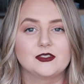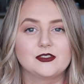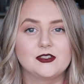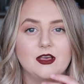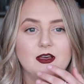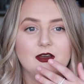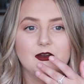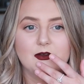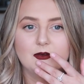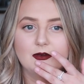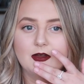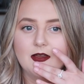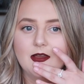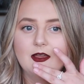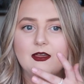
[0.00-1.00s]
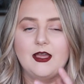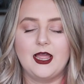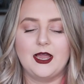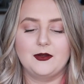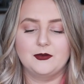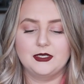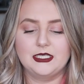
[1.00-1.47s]
So
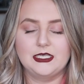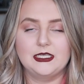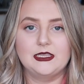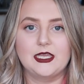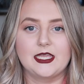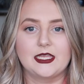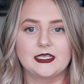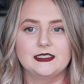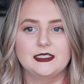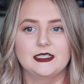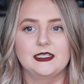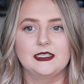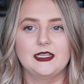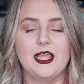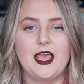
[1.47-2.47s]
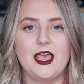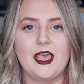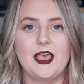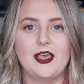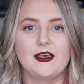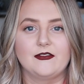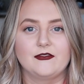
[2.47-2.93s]
I really like didn't
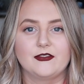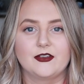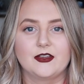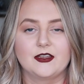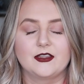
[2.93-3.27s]
have